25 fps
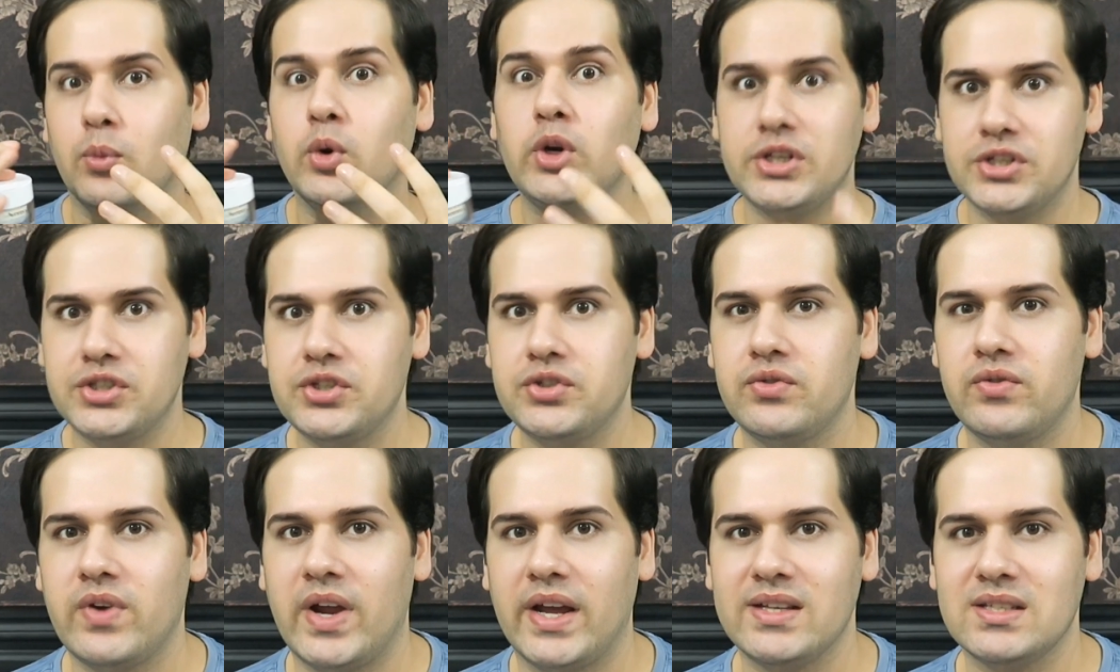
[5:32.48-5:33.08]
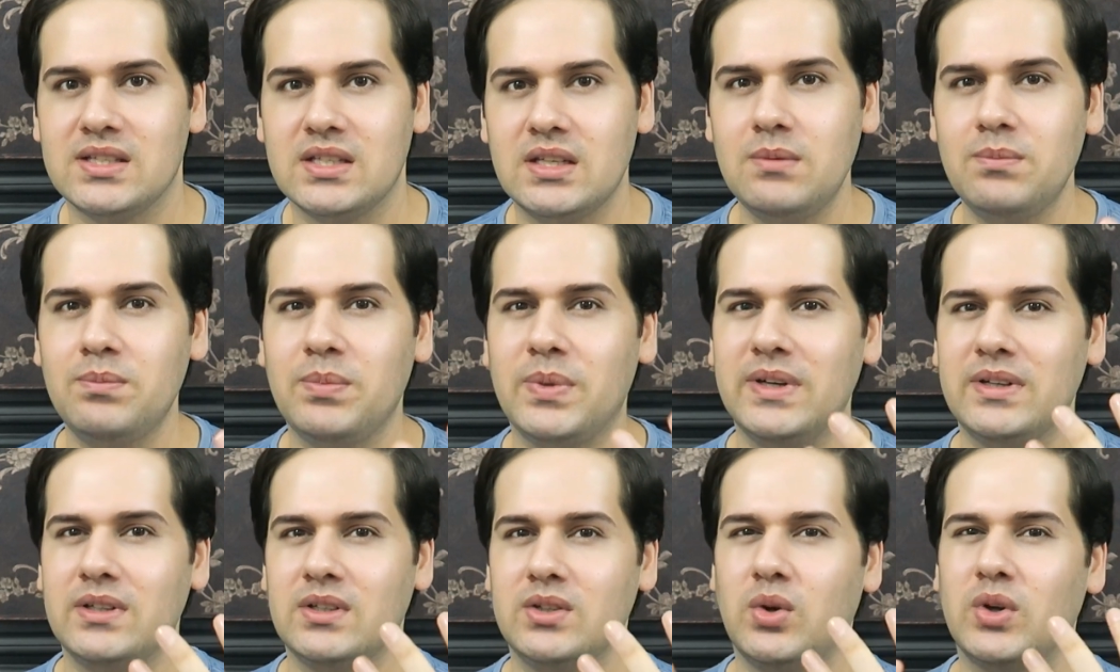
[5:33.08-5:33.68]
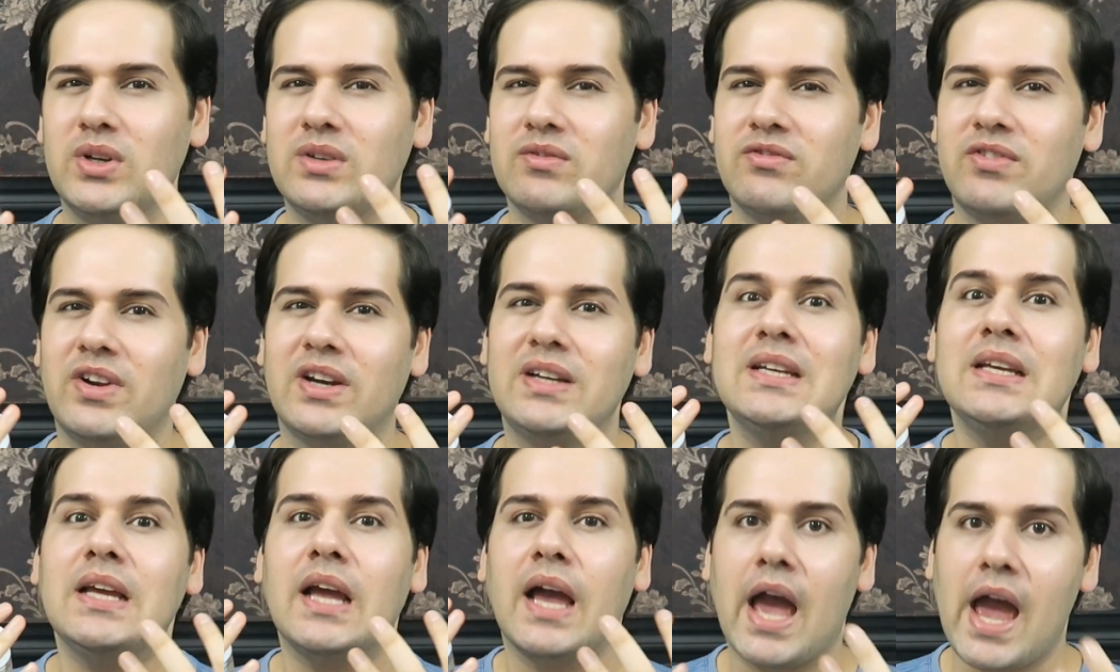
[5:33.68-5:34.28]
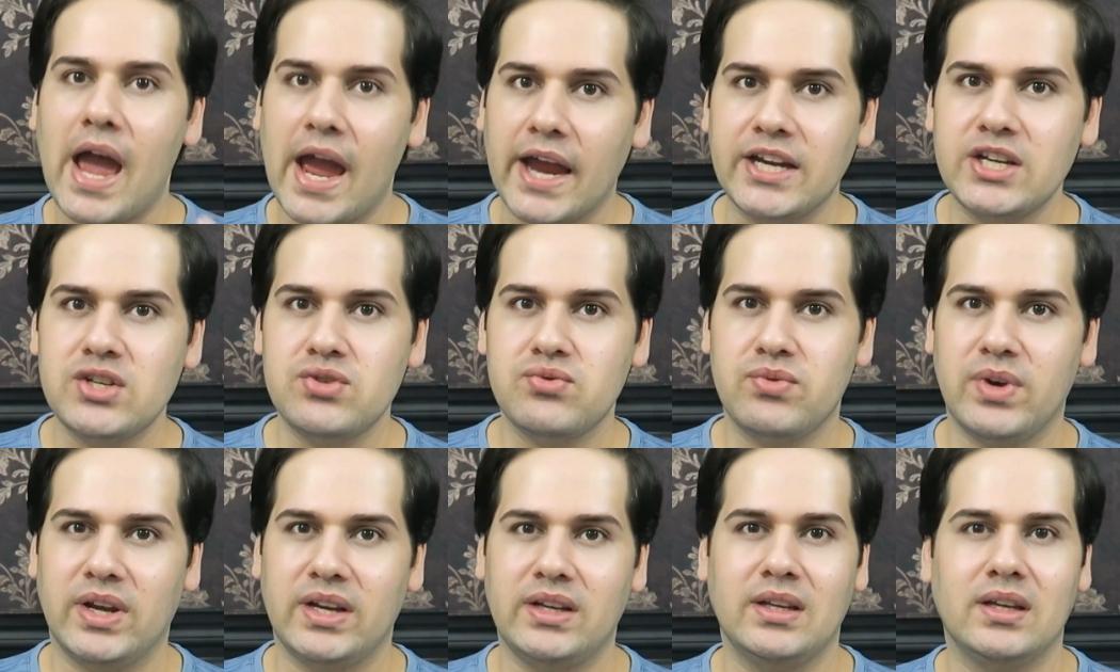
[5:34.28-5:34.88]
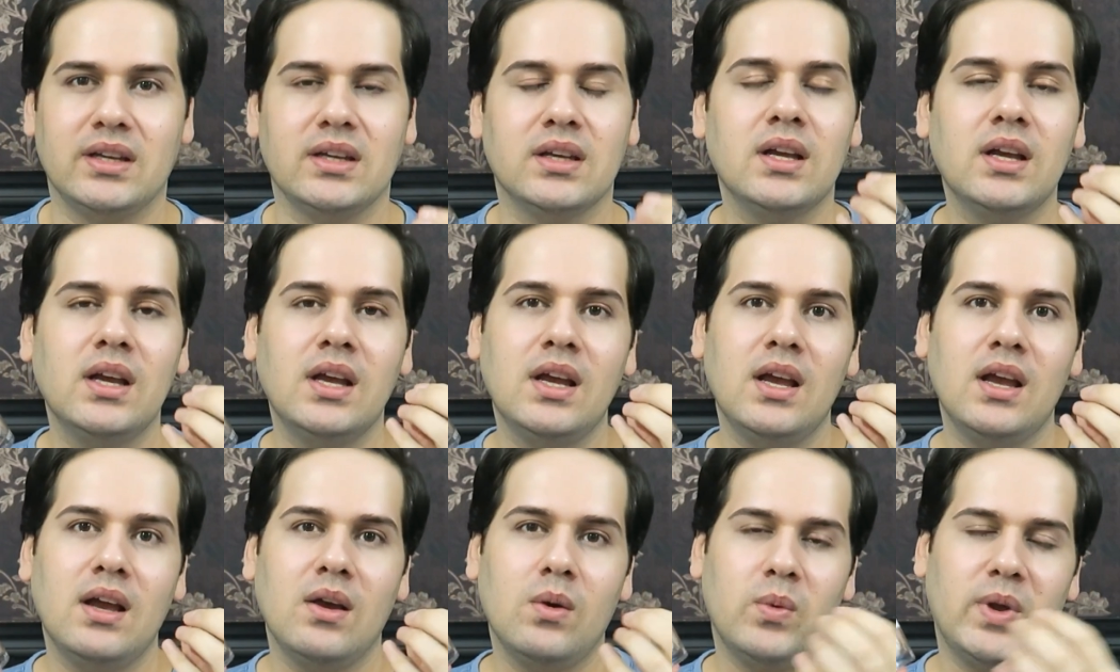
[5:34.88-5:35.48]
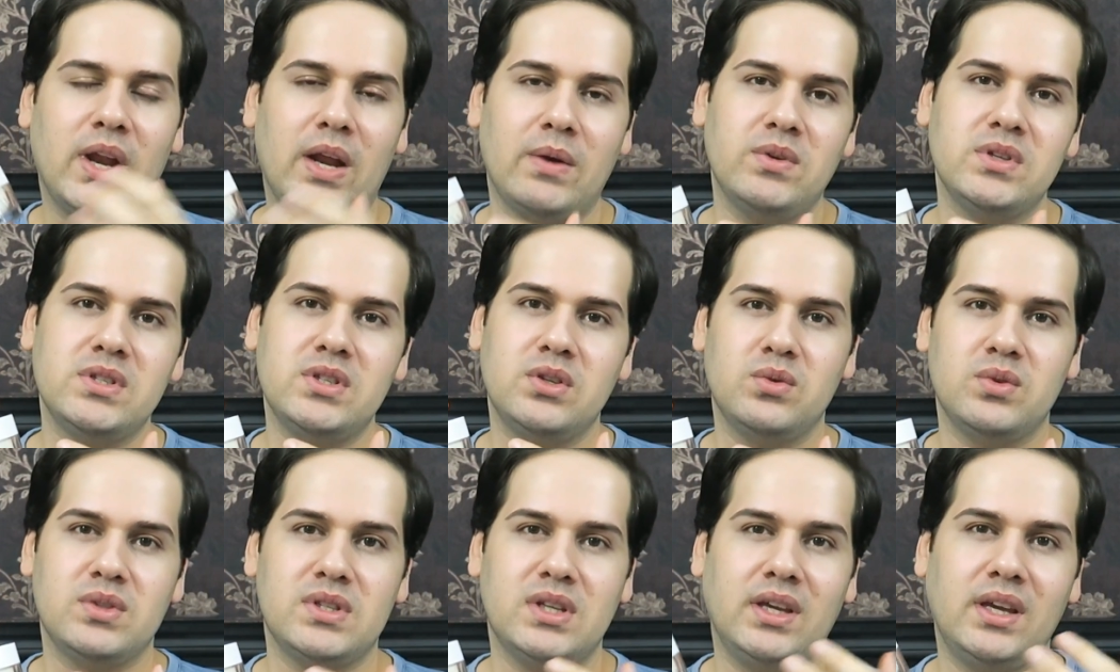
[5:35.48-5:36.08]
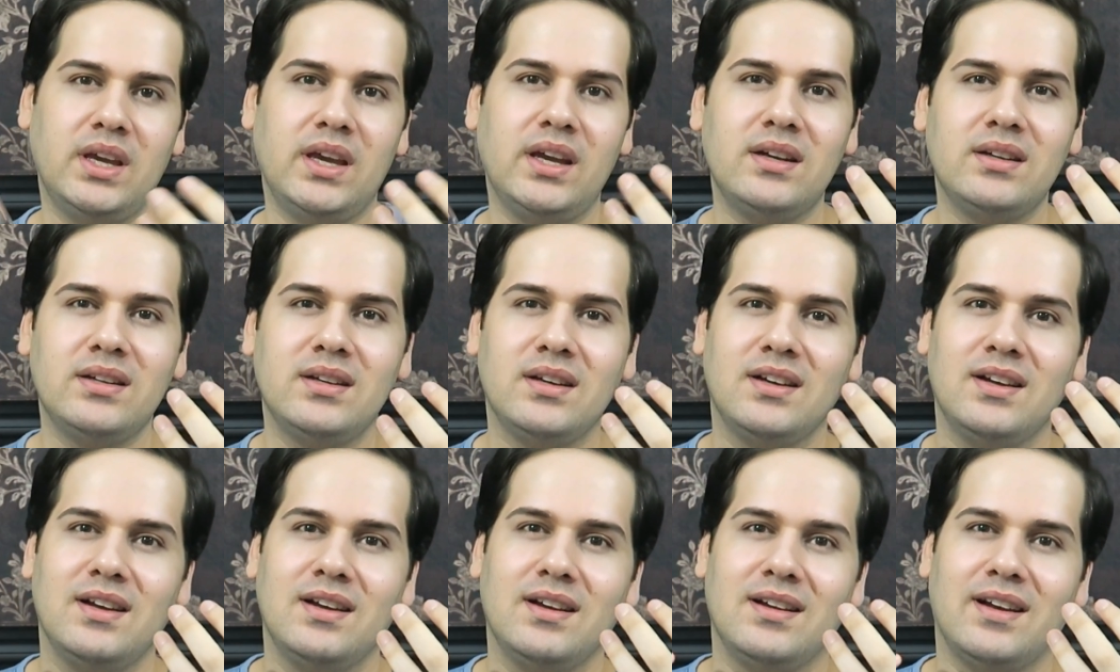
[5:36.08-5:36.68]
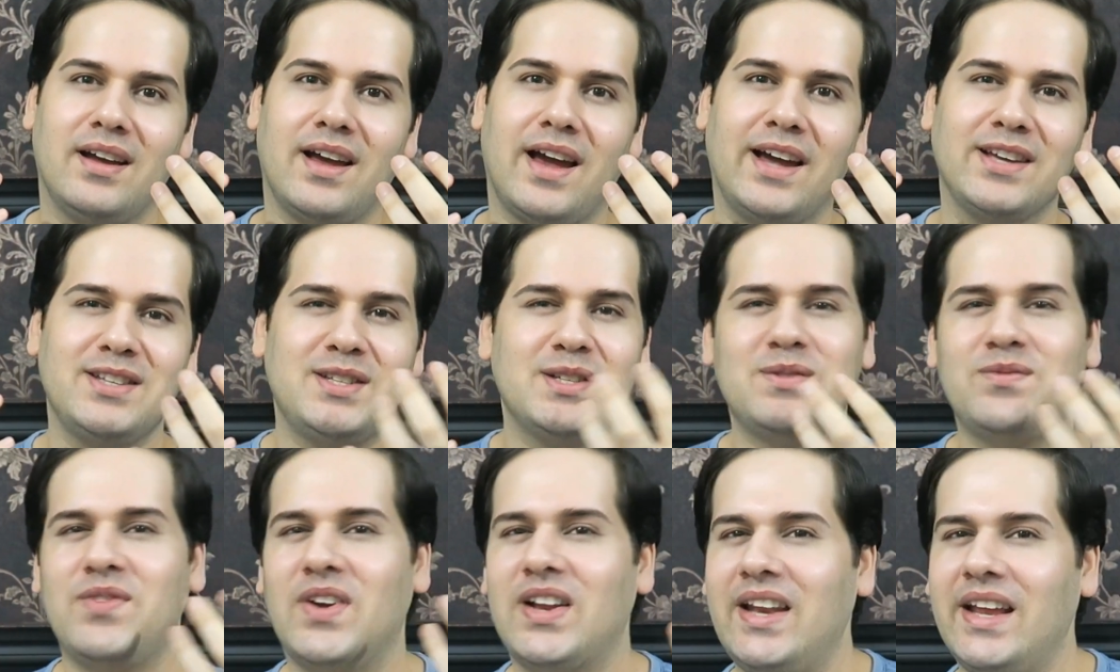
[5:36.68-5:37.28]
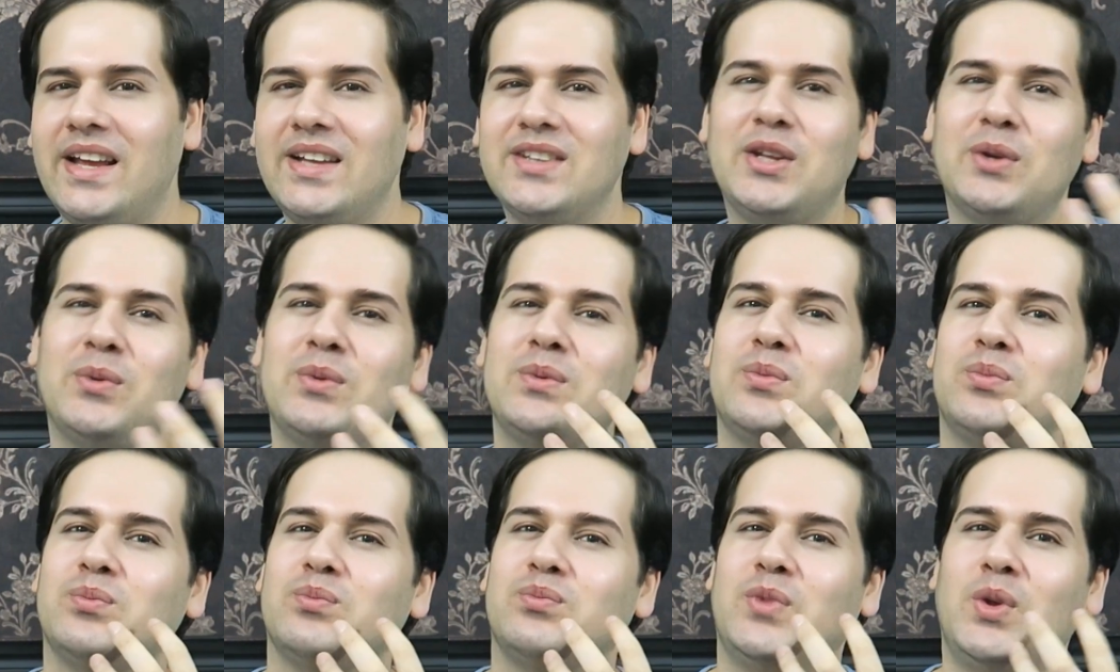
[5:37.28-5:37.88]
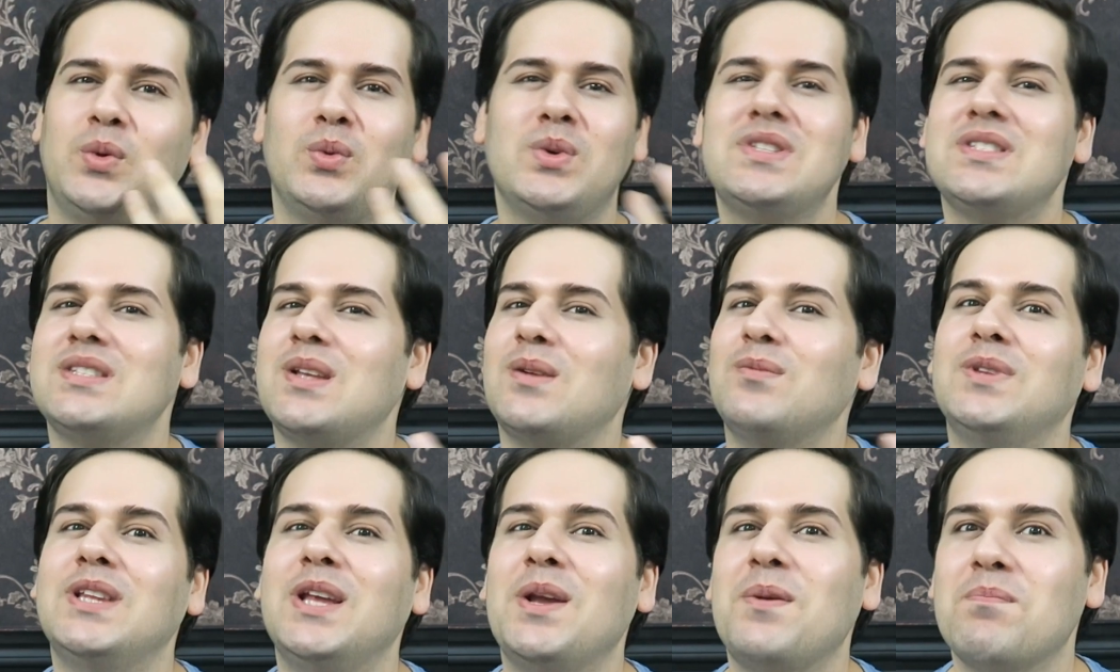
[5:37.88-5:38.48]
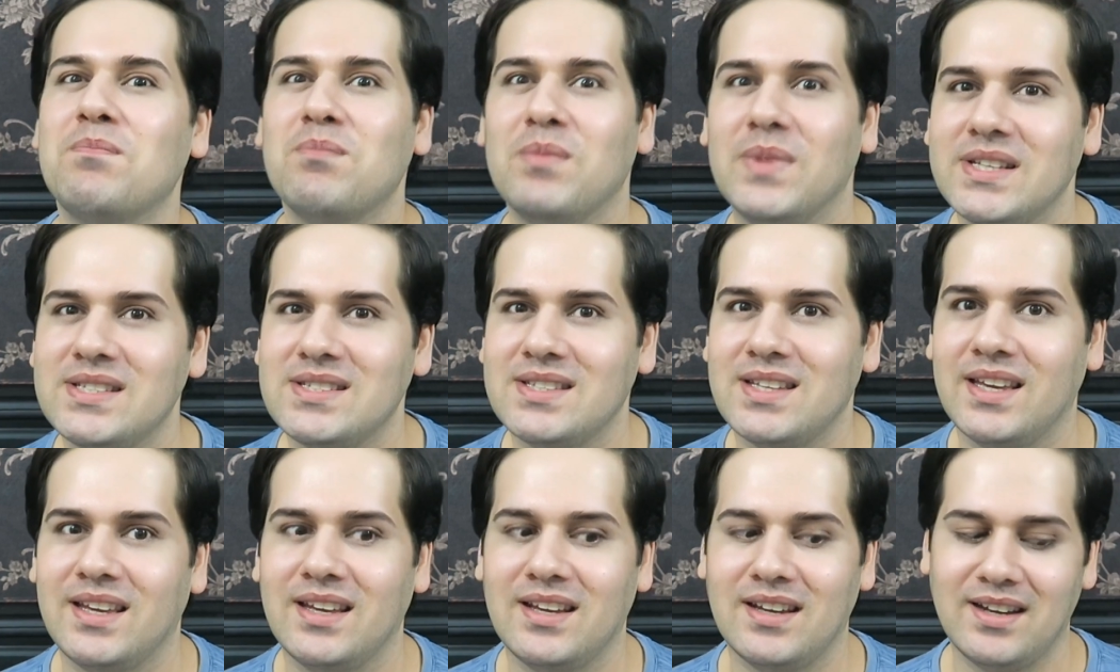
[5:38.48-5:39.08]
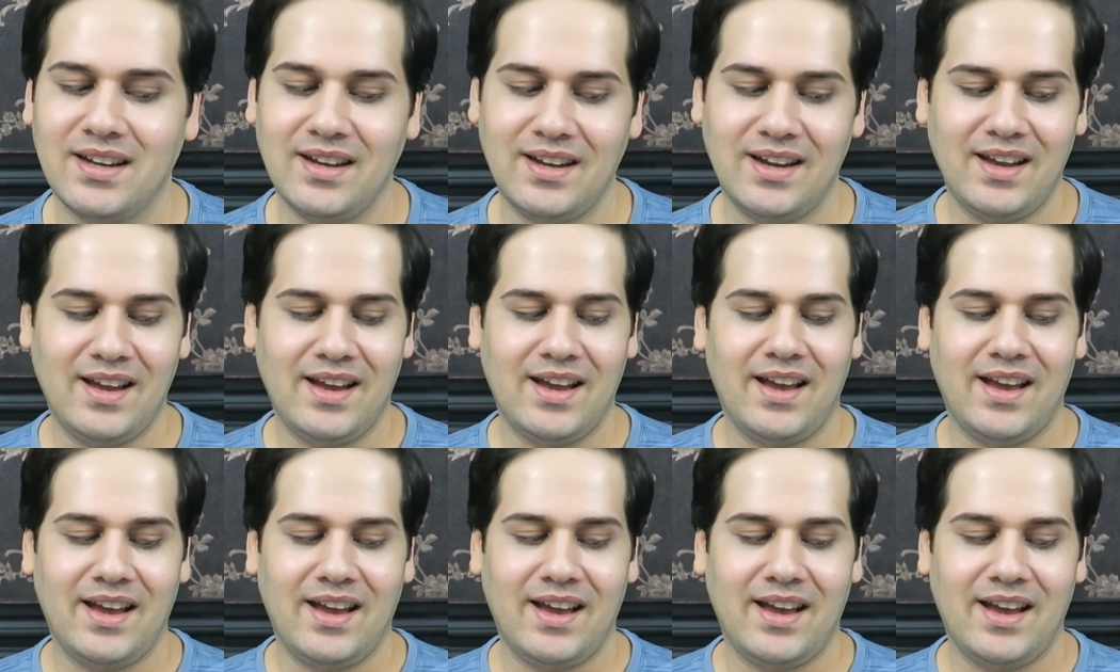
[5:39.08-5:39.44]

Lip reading: moisturizing but not very hydrating. When I was using it, I just felt like there was something missing.